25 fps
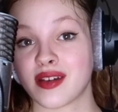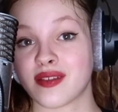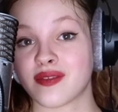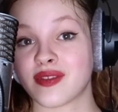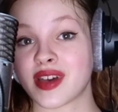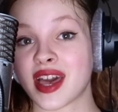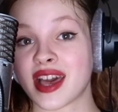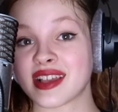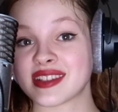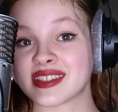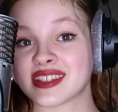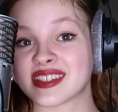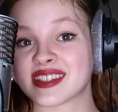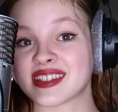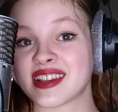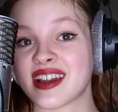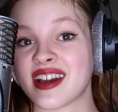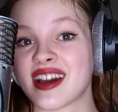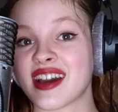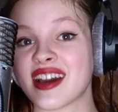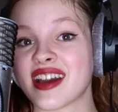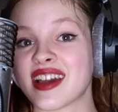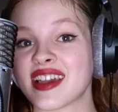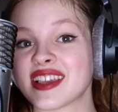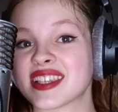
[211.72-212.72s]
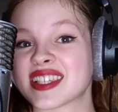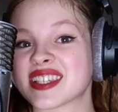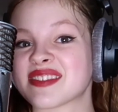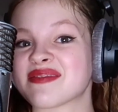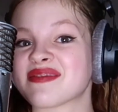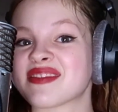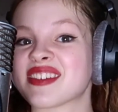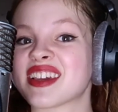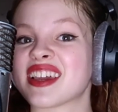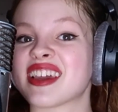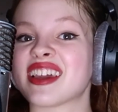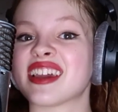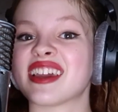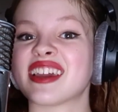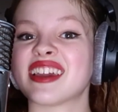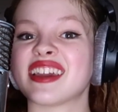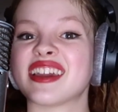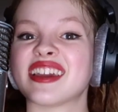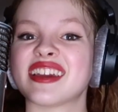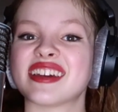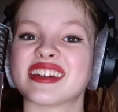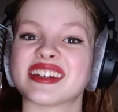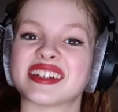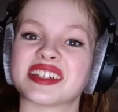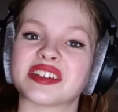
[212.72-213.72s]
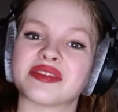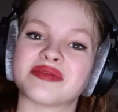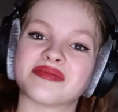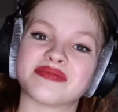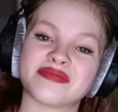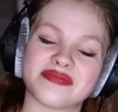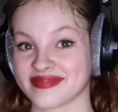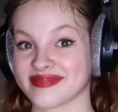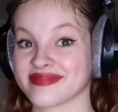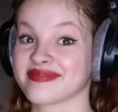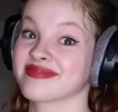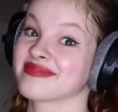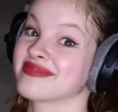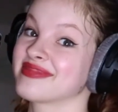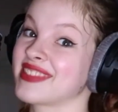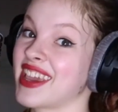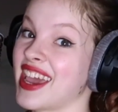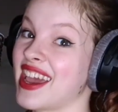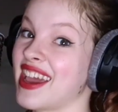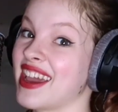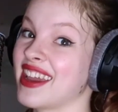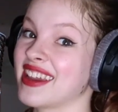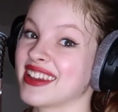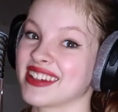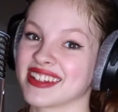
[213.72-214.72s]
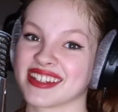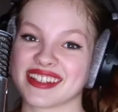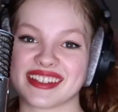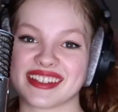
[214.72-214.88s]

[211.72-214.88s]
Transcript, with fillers: That's just me. Yay!